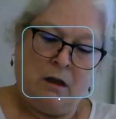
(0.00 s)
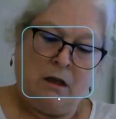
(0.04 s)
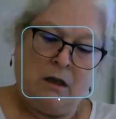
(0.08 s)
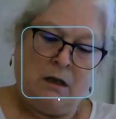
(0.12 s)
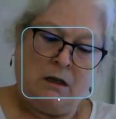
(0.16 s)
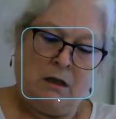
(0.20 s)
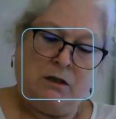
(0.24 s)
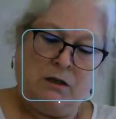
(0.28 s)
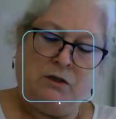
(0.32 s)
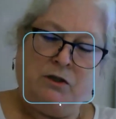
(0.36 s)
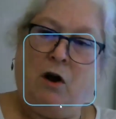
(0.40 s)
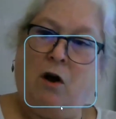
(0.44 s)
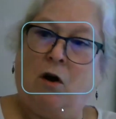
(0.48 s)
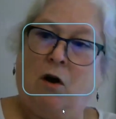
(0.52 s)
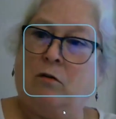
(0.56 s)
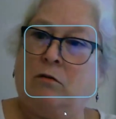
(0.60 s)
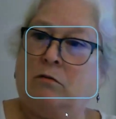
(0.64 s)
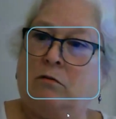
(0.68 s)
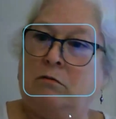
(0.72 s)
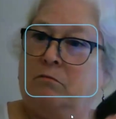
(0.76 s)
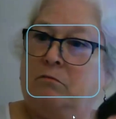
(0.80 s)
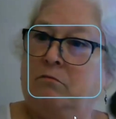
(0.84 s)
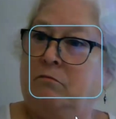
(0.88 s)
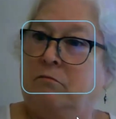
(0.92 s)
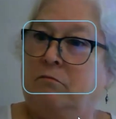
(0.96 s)
So
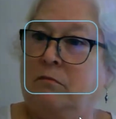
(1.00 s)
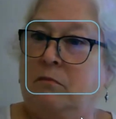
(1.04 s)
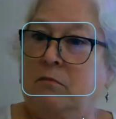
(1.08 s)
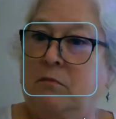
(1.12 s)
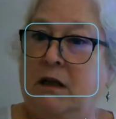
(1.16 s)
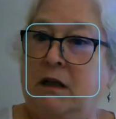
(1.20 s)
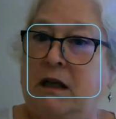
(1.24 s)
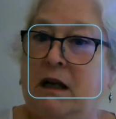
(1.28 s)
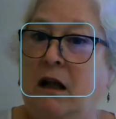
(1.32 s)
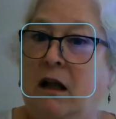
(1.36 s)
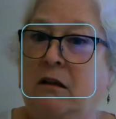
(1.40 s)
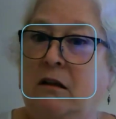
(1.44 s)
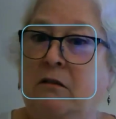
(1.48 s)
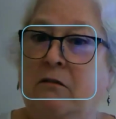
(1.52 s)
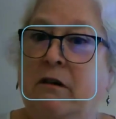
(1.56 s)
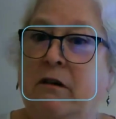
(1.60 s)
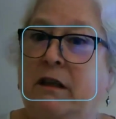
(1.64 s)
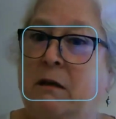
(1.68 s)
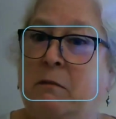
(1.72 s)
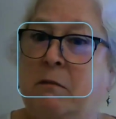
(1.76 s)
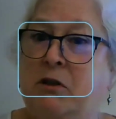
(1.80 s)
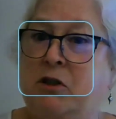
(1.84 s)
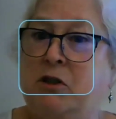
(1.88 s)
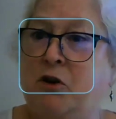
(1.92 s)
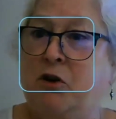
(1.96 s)
the color of the
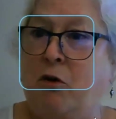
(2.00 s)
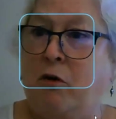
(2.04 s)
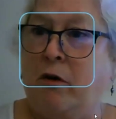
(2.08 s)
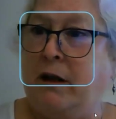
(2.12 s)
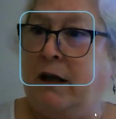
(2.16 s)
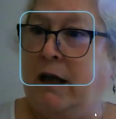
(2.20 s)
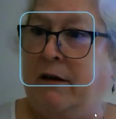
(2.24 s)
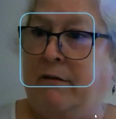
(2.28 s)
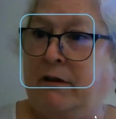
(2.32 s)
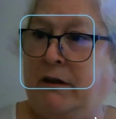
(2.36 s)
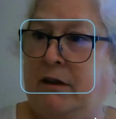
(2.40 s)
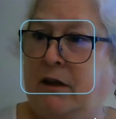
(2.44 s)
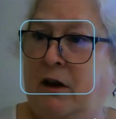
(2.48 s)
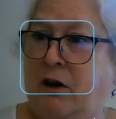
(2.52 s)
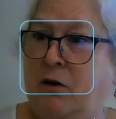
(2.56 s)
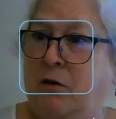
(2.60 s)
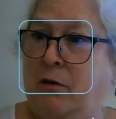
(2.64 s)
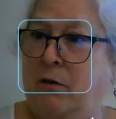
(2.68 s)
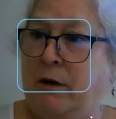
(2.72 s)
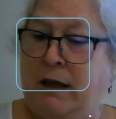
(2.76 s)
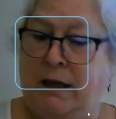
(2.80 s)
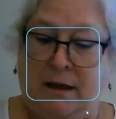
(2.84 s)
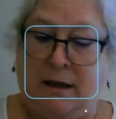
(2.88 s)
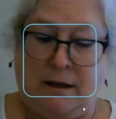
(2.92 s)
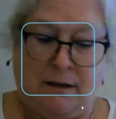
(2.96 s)
majority of it though
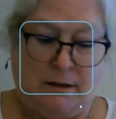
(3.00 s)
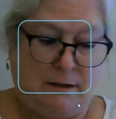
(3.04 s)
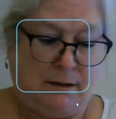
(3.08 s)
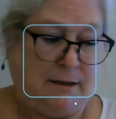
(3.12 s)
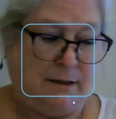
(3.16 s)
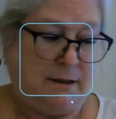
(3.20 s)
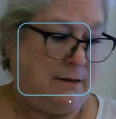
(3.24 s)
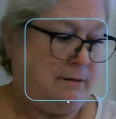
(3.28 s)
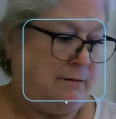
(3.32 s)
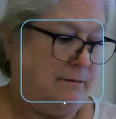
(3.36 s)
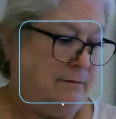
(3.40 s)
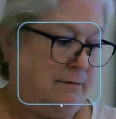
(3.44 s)
is